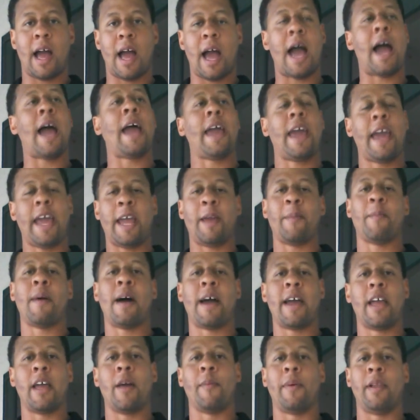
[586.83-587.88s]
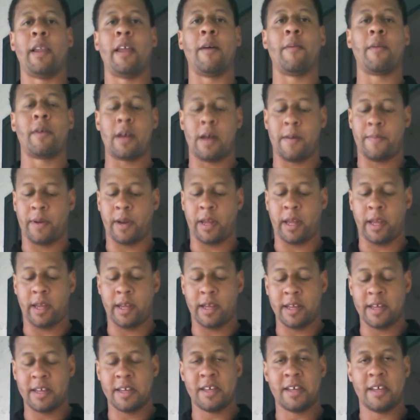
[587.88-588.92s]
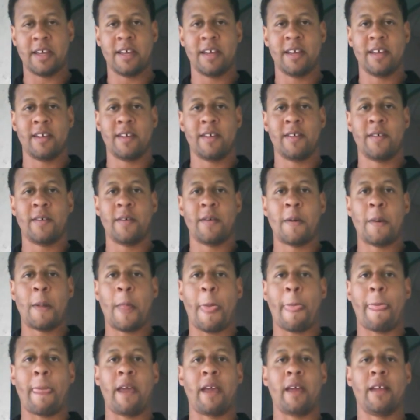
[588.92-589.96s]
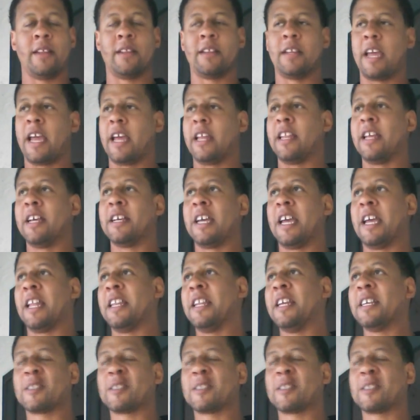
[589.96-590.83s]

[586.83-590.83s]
I hate my MLM company. And